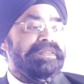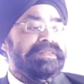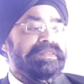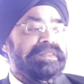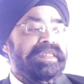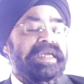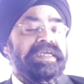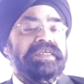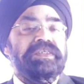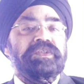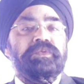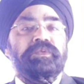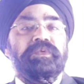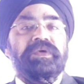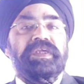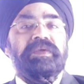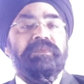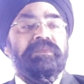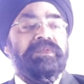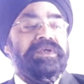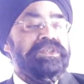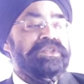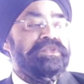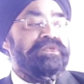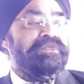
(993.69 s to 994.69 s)
thanks very
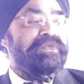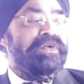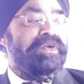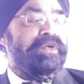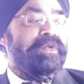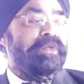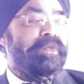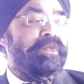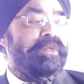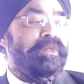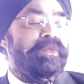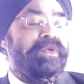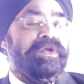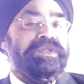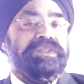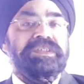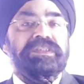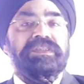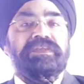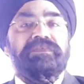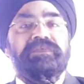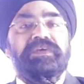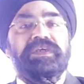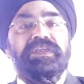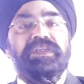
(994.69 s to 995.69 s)
much for watching
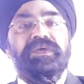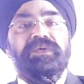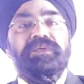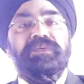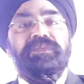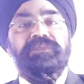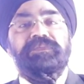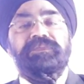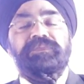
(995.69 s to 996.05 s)
the video.